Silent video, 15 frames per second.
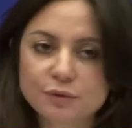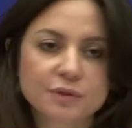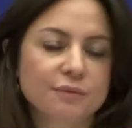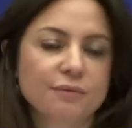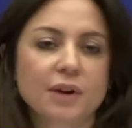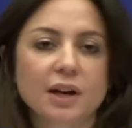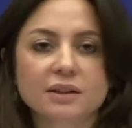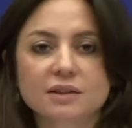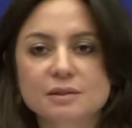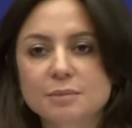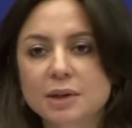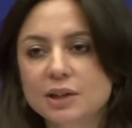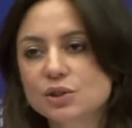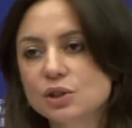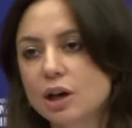In fact, it's
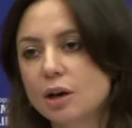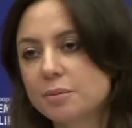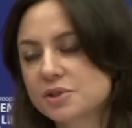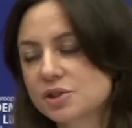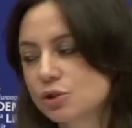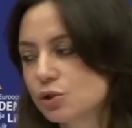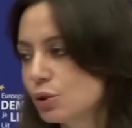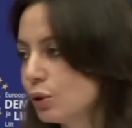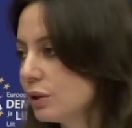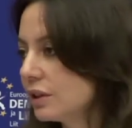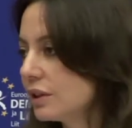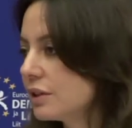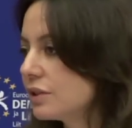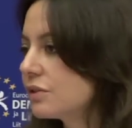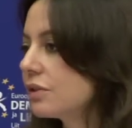my job as a
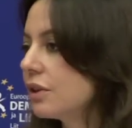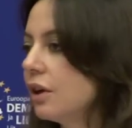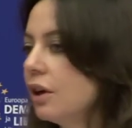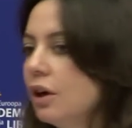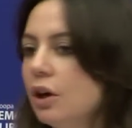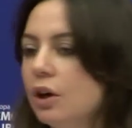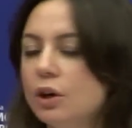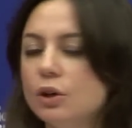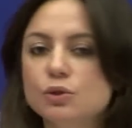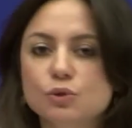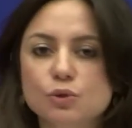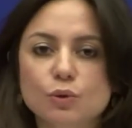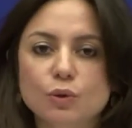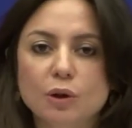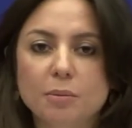journalist to
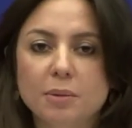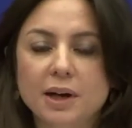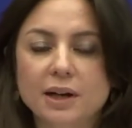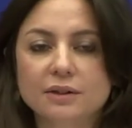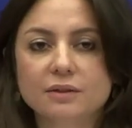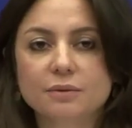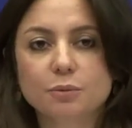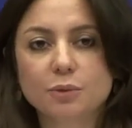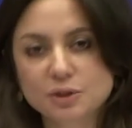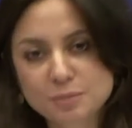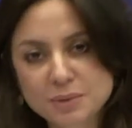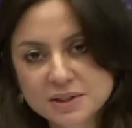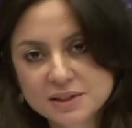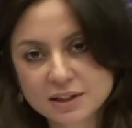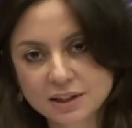talk about what's
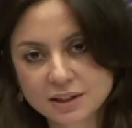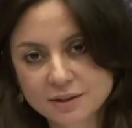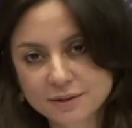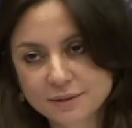missing.